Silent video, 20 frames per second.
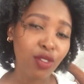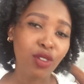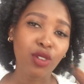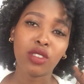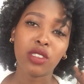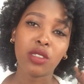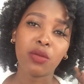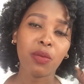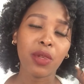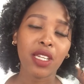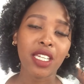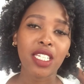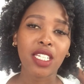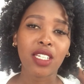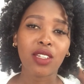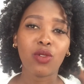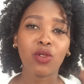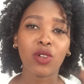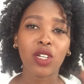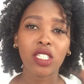of gold
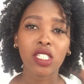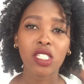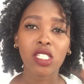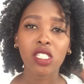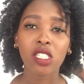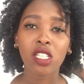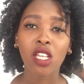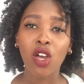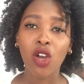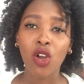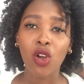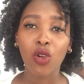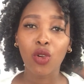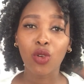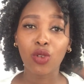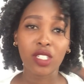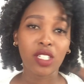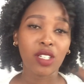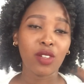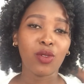plated ones,
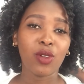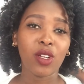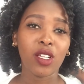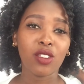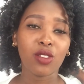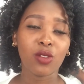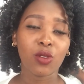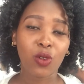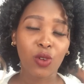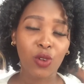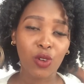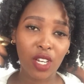coated ones.